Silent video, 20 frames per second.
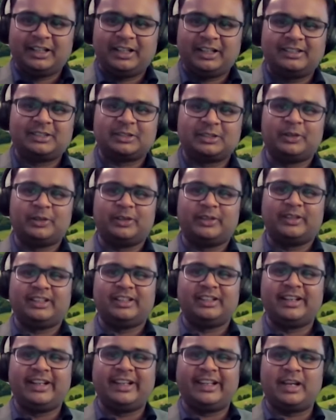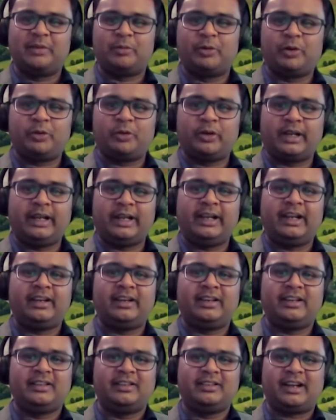So learning about cooking
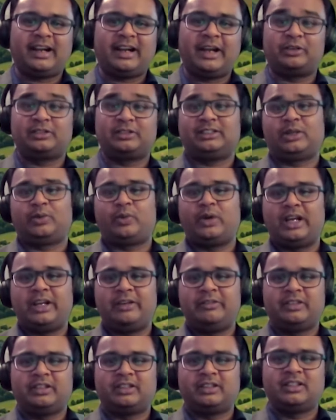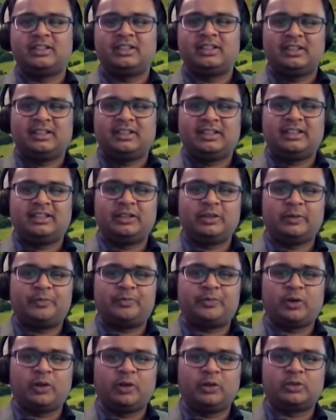and trying to survive with
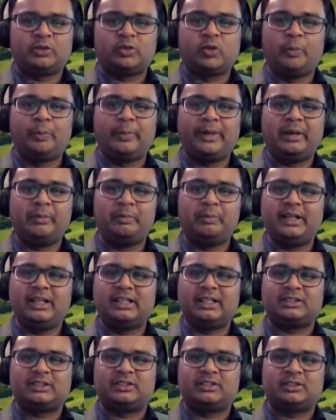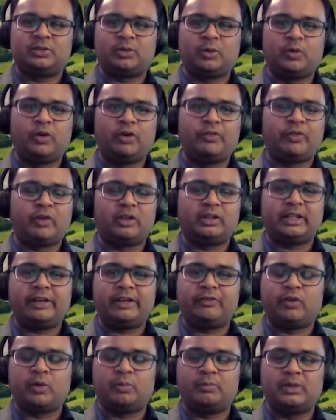all the homemade meals throughout for
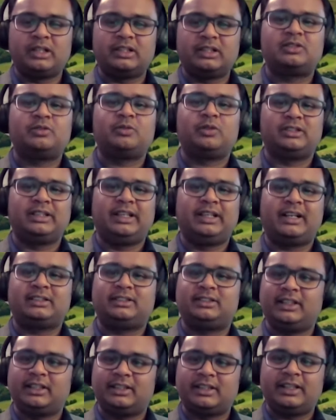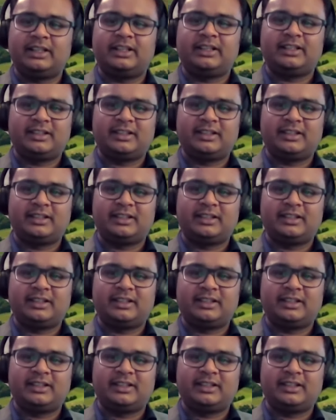3-4 months was an interesting thing.